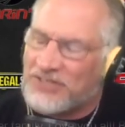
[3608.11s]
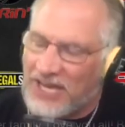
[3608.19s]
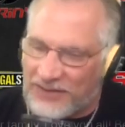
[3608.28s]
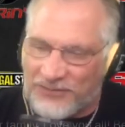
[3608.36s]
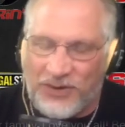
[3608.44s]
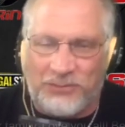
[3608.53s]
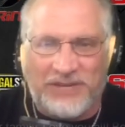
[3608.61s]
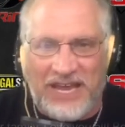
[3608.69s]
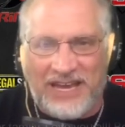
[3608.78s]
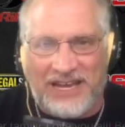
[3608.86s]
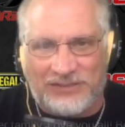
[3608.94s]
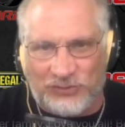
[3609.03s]
uh,
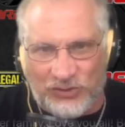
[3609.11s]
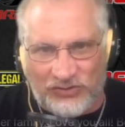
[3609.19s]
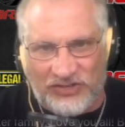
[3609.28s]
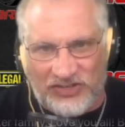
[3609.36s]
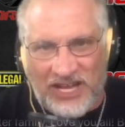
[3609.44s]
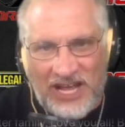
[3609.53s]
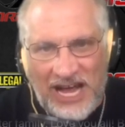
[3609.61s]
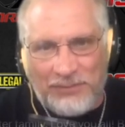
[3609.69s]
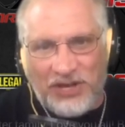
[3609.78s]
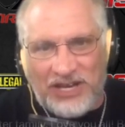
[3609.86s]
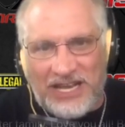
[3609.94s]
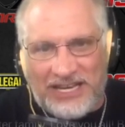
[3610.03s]
five percent
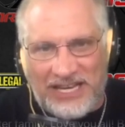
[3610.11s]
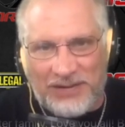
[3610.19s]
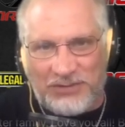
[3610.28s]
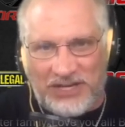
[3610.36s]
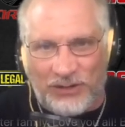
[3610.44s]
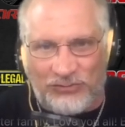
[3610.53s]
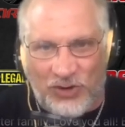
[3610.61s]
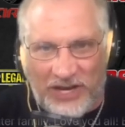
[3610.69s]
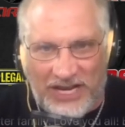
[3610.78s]
from Chaos Nutrition.